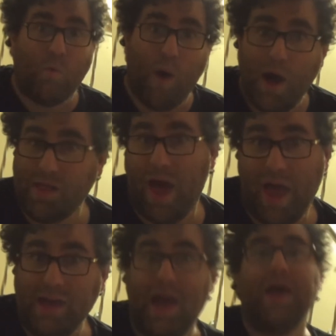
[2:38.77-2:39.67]

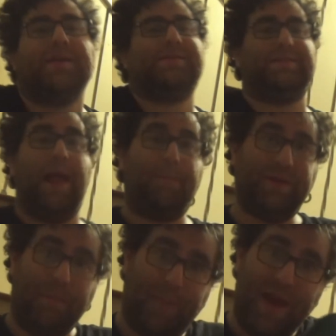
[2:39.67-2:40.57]
Walleye,
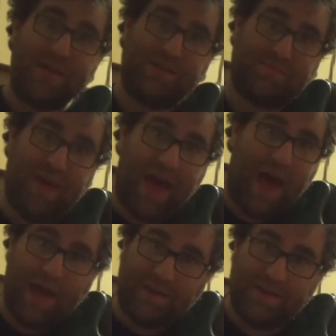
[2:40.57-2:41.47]
in the
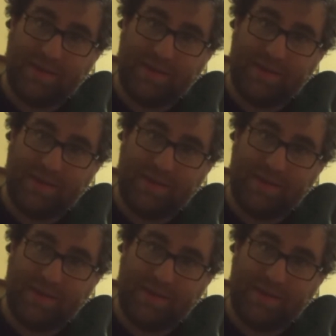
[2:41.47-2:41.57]
baseman.